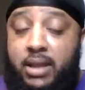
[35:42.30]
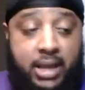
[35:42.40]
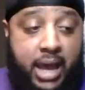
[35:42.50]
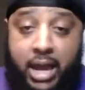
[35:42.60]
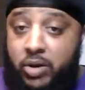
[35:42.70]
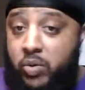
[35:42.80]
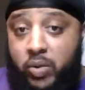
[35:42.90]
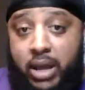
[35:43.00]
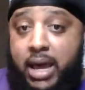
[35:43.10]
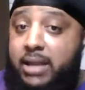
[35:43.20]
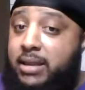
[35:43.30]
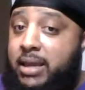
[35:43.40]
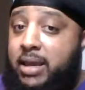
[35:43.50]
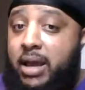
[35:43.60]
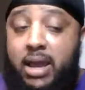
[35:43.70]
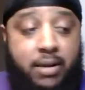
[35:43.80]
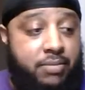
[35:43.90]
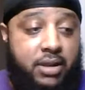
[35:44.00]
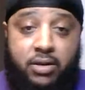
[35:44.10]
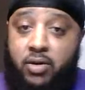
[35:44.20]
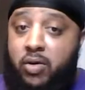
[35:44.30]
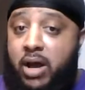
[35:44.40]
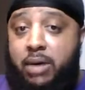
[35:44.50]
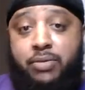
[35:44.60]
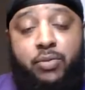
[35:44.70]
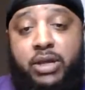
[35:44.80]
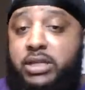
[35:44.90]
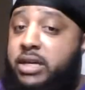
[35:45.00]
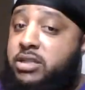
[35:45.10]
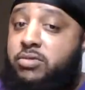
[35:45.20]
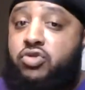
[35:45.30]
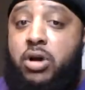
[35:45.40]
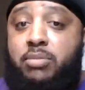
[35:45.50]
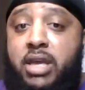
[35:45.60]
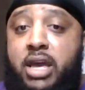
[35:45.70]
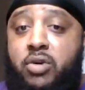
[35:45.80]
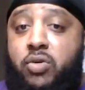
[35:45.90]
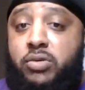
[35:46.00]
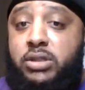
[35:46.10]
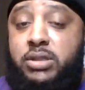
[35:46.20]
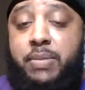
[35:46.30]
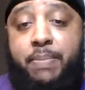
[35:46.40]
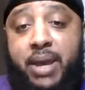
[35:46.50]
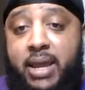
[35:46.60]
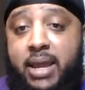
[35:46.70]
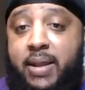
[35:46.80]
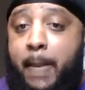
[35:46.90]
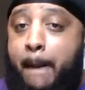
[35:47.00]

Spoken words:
I know I did. Hey, the girl I was with, yeah, she was drop dead gorgeous. She was bad.